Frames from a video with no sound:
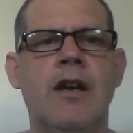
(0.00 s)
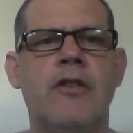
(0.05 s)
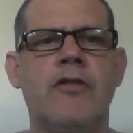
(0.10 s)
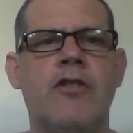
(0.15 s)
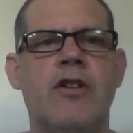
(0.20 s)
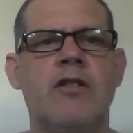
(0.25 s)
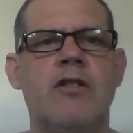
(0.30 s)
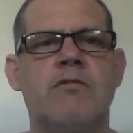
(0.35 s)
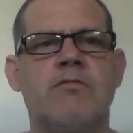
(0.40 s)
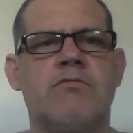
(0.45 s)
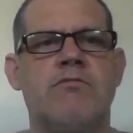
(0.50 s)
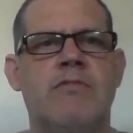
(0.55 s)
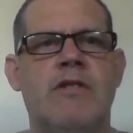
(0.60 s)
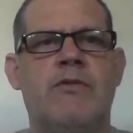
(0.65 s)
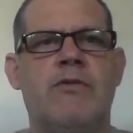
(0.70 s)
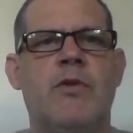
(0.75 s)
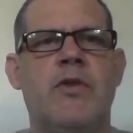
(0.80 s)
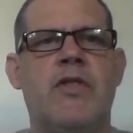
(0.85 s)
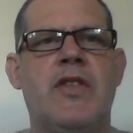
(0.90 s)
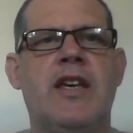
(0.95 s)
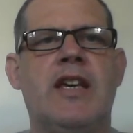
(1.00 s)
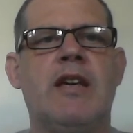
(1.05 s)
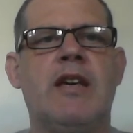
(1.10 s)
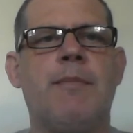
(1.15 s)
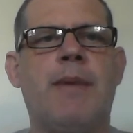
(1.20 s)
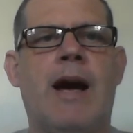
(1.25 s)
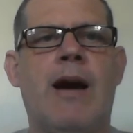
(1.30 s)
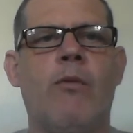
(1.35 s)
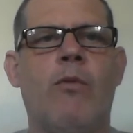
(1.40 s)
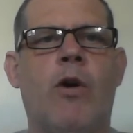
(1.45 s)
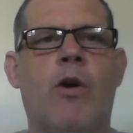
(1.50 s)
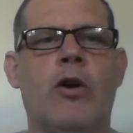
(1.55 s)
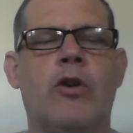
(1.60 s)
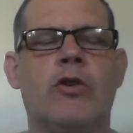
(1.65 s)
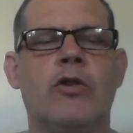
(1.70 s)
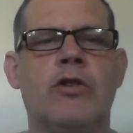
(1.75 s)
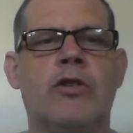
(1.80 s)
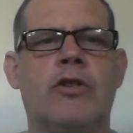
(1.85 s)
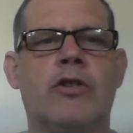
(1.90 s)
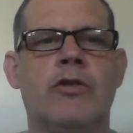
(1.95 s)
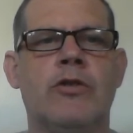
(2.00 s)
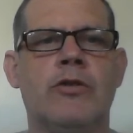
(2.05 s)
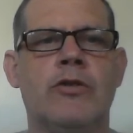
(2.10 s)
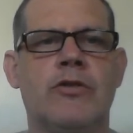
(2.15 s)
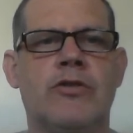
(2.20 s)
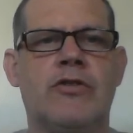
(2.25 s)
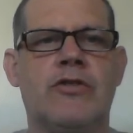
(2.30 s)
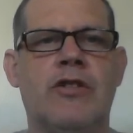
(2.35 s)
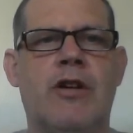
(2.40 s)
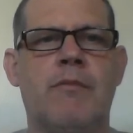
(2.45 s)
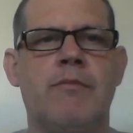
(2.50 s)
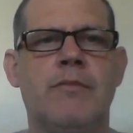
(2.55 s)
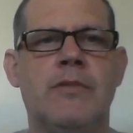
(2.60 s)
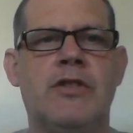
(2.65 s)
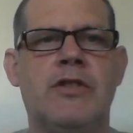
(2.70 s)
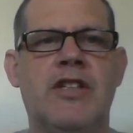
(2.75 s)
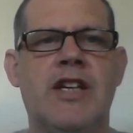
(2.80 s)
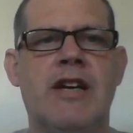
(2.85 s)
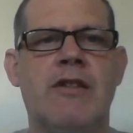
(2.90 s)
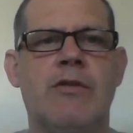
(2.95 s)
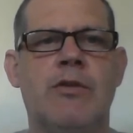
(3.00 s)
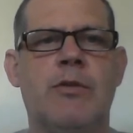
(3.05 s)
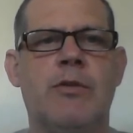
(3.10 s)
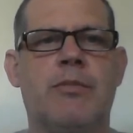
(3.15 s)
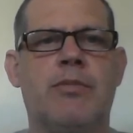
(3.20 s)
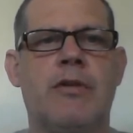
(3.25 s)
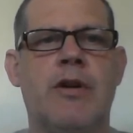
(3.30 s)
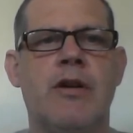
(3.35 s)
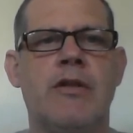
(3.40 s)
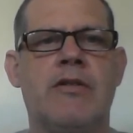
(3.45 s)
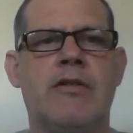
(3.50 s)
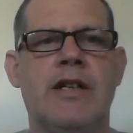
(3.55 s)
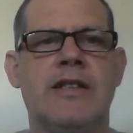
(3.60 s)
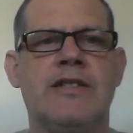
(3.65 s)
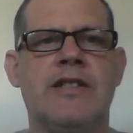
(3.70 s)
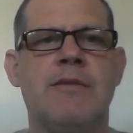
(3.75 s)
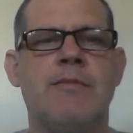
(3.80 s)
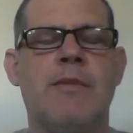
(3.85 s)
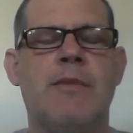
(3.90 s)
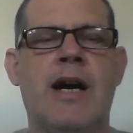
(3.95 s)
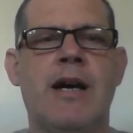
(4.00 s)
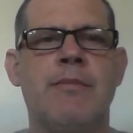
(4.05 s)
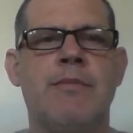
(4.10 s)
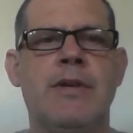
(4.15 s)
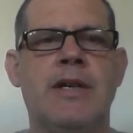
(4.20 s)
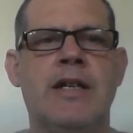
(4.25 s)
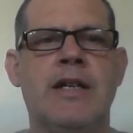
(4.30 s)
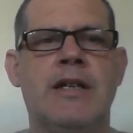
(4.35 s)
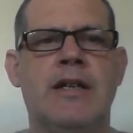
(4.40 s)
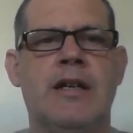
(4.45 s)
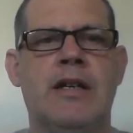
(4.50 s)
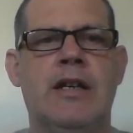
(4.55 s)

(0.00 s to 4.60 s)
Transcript: So if we think about what could cause non-material progress, it might be